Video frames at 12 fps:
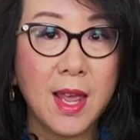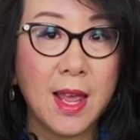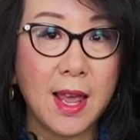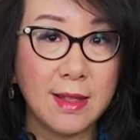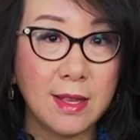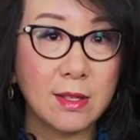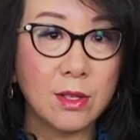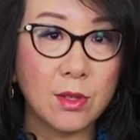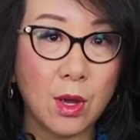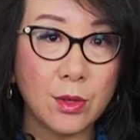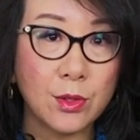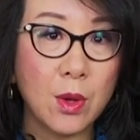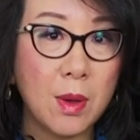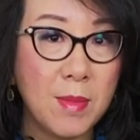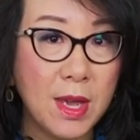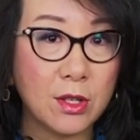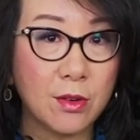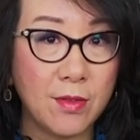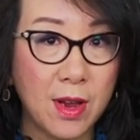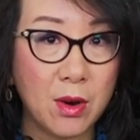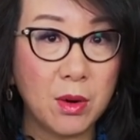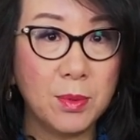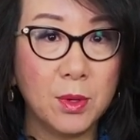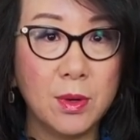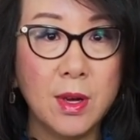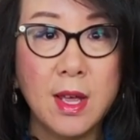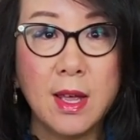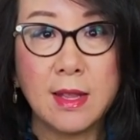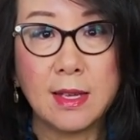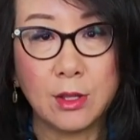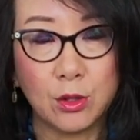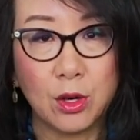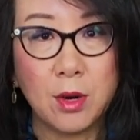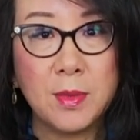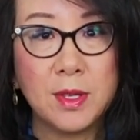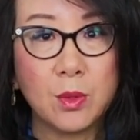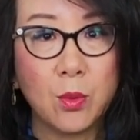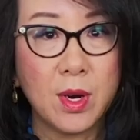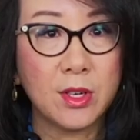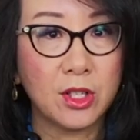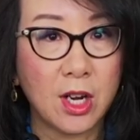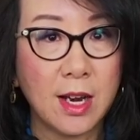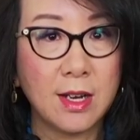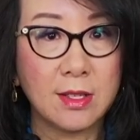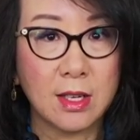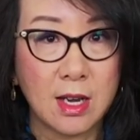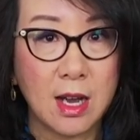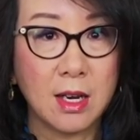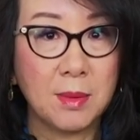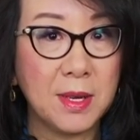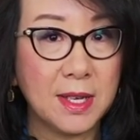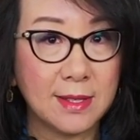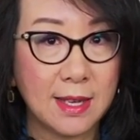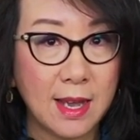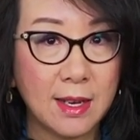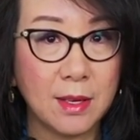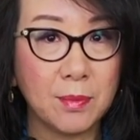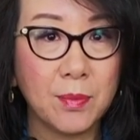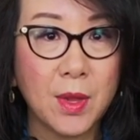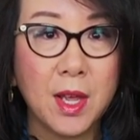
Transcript: And this is also a major variable that determines where China's economy is heading,